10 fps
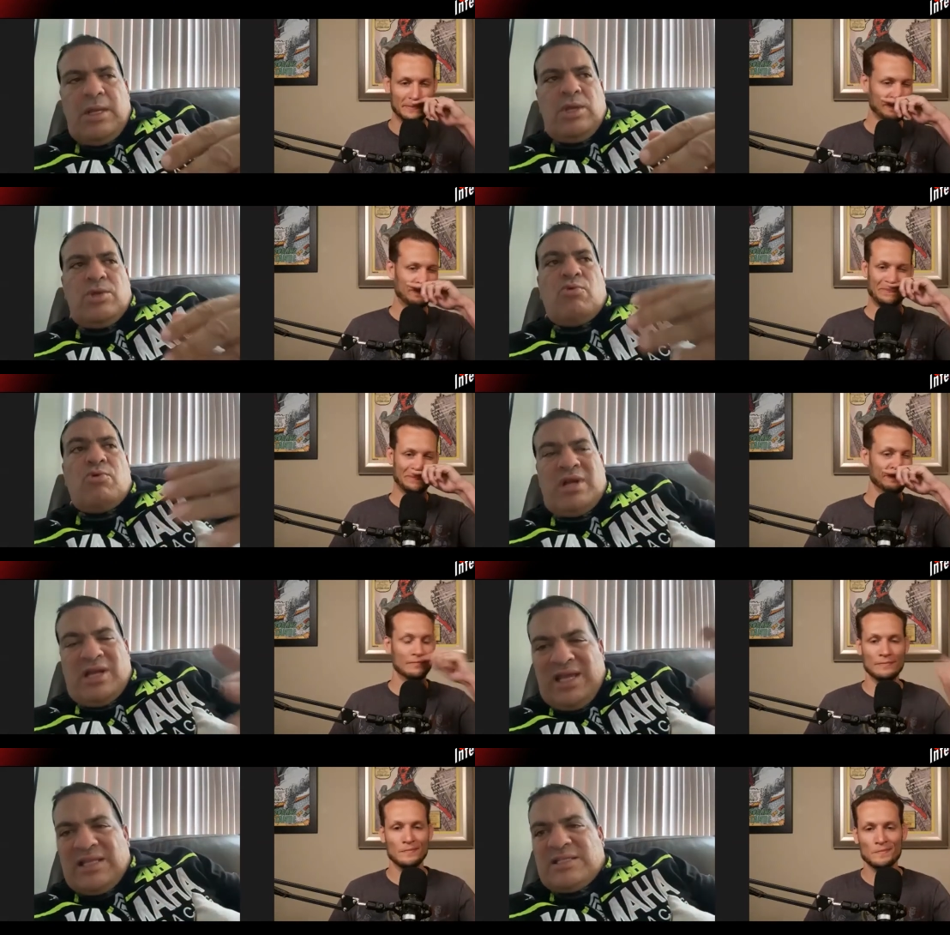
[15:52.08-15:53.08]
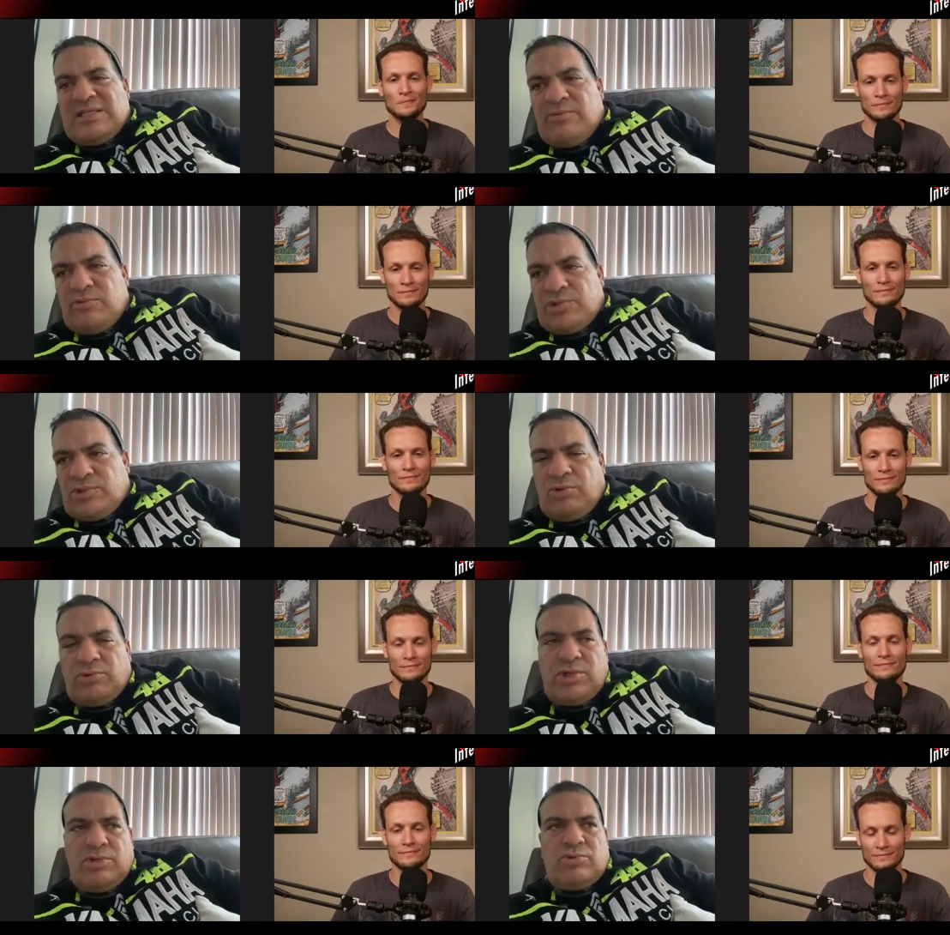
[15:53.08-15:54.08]
Speaker 1: You're gonna get the same
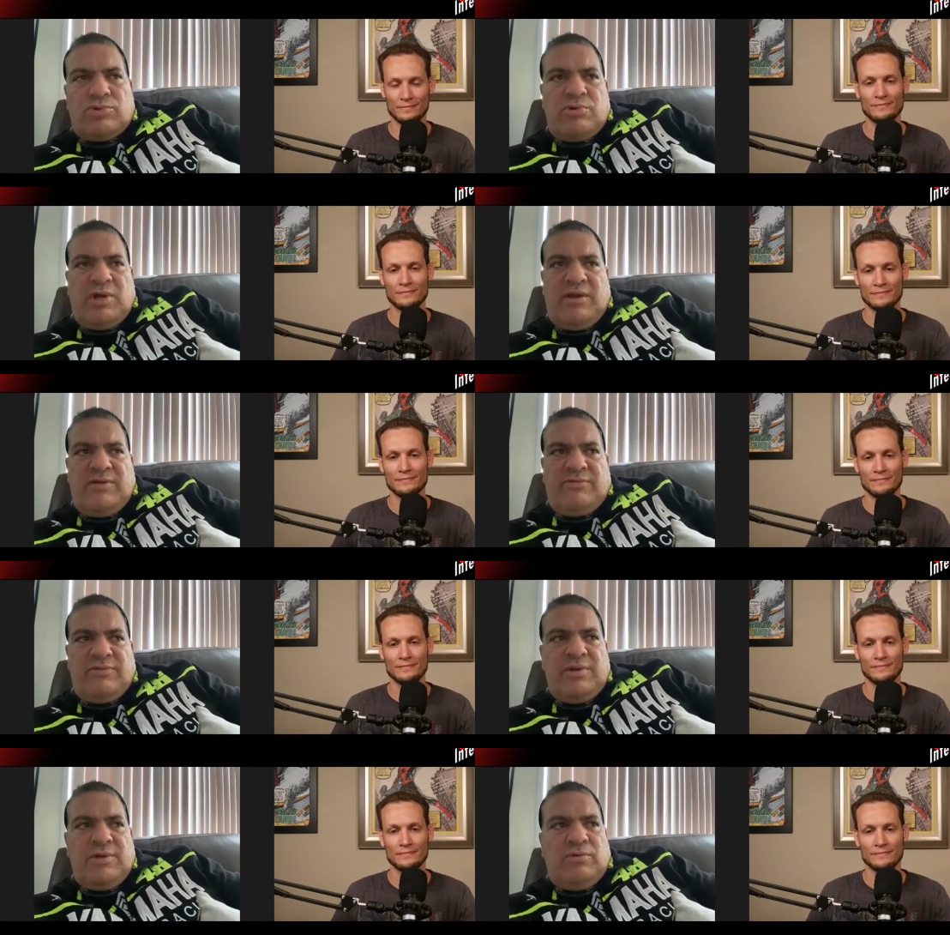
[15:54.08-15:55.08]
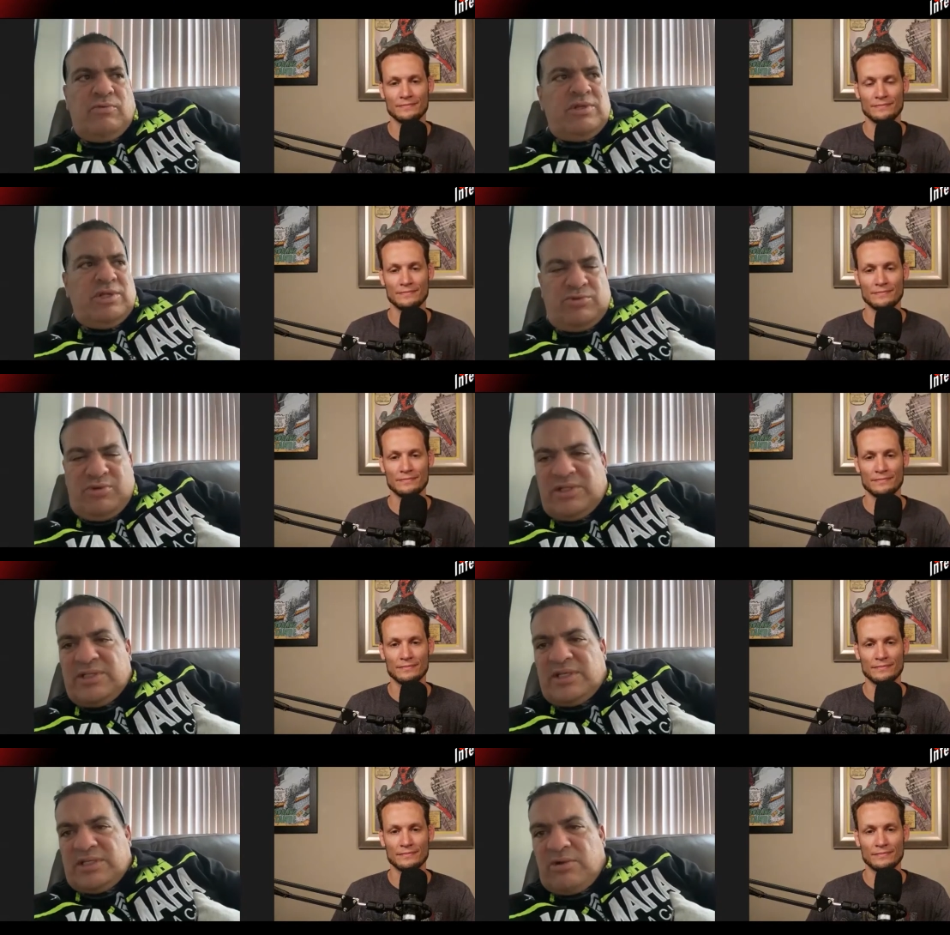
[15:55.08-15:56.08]
results I used to have when they train
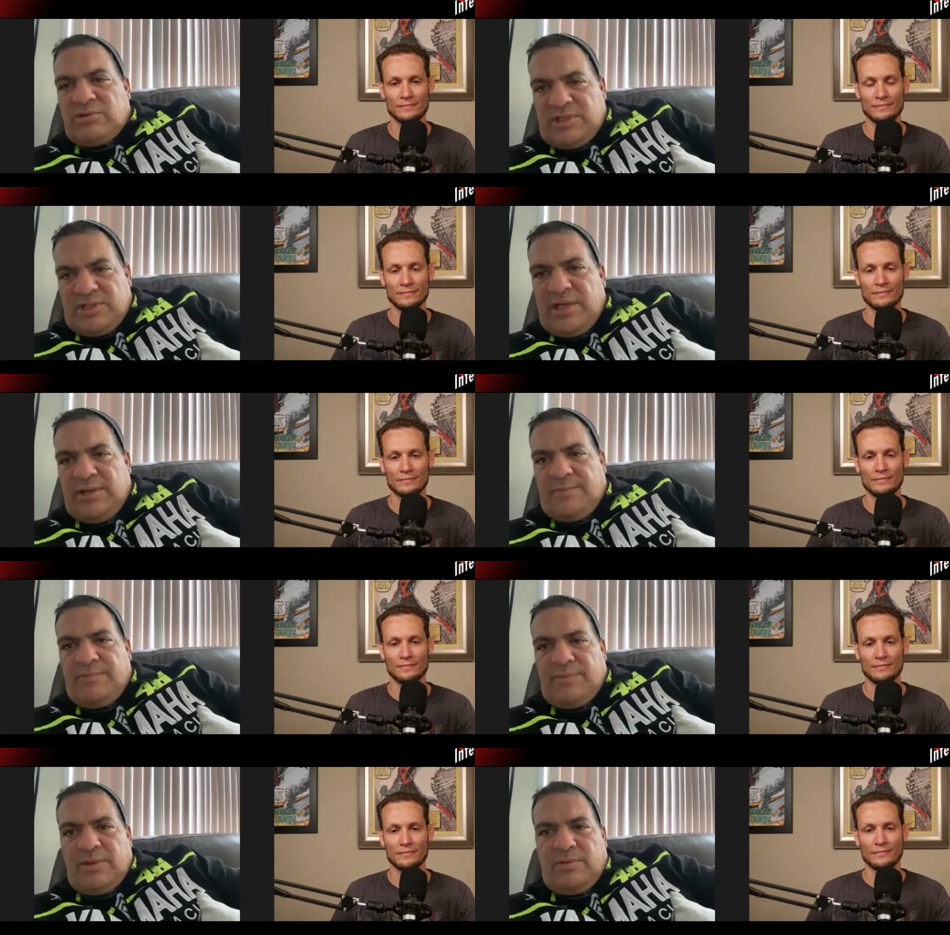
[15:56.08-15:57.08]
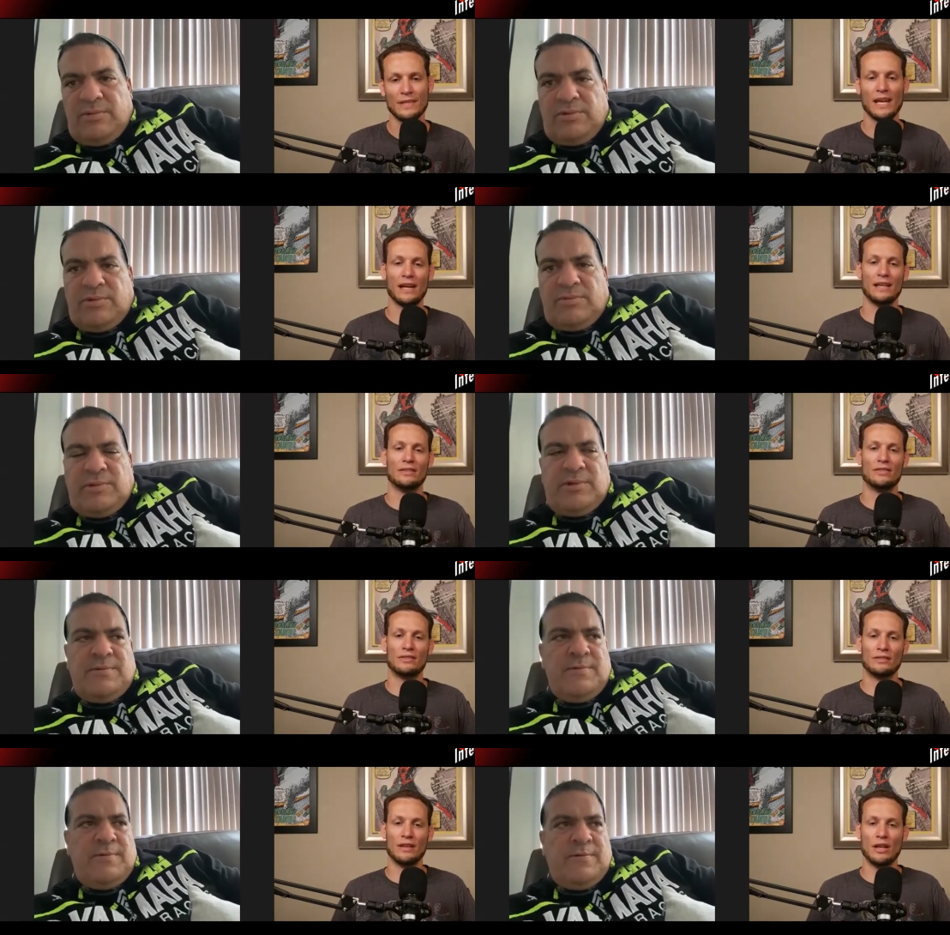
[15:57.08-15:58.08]
six hours a day. You know yeah, I mean?
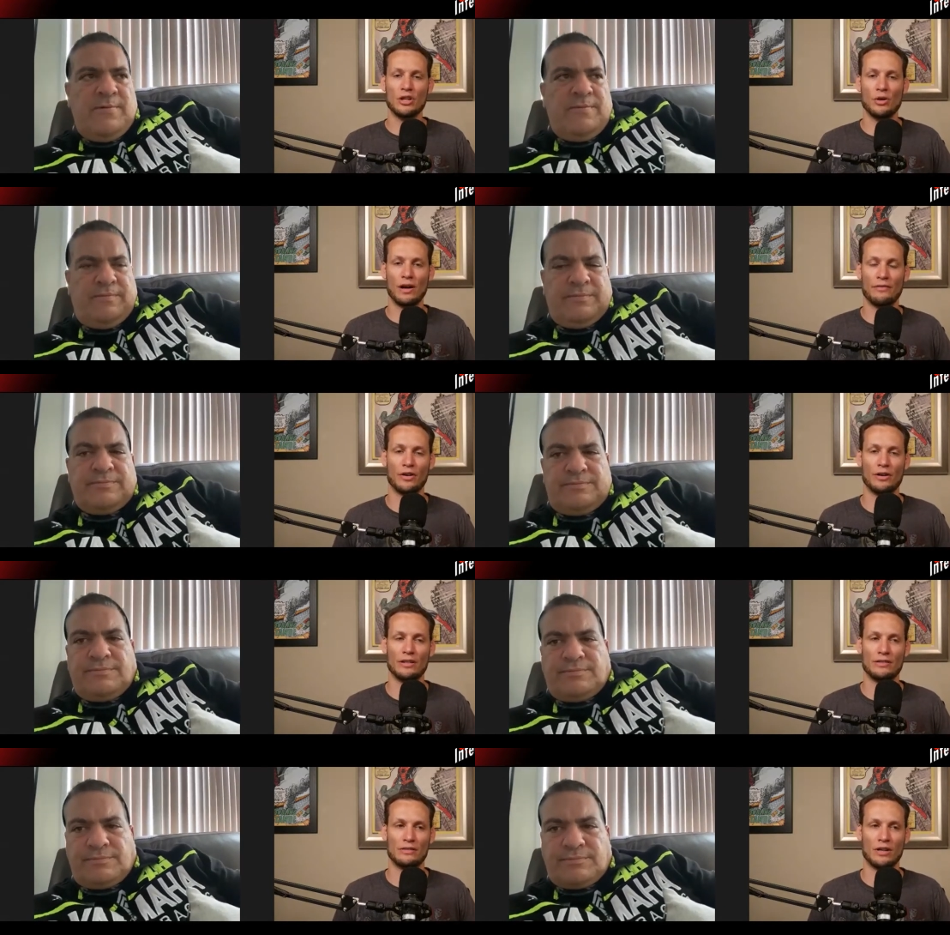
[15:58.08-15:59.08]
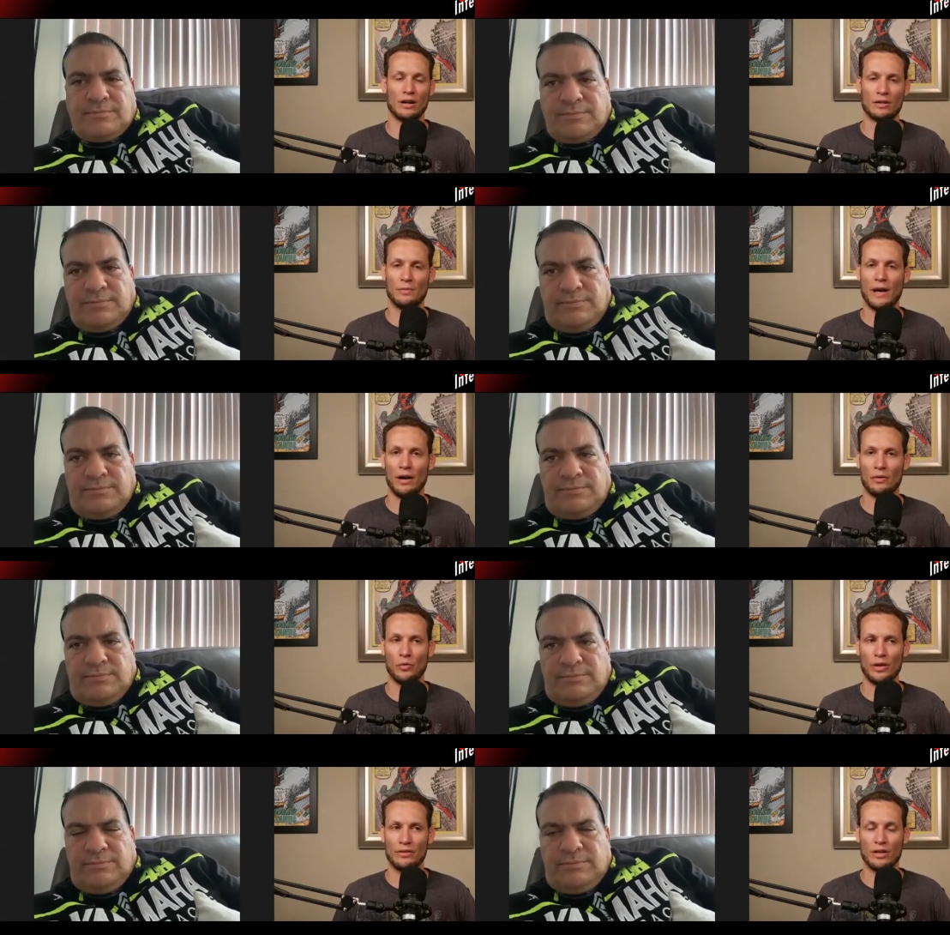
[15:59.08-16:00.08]
Speaker 2: you know I've heard it talked about
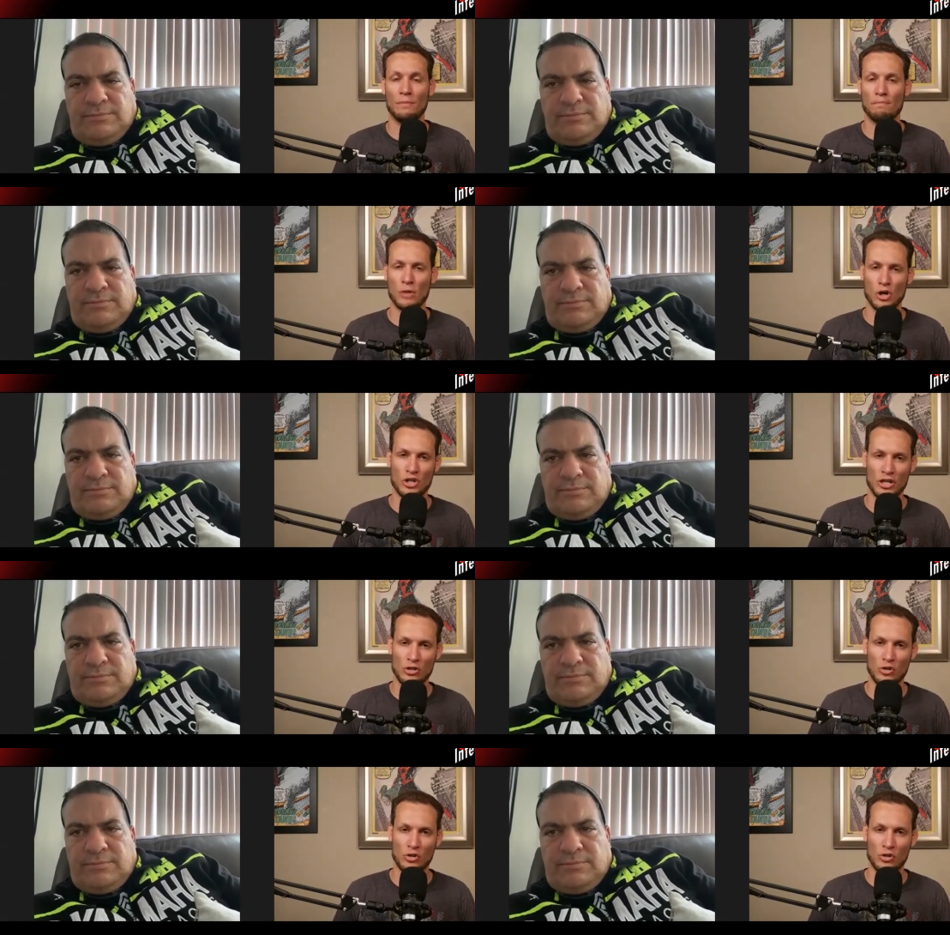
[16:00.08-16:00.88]
with immersion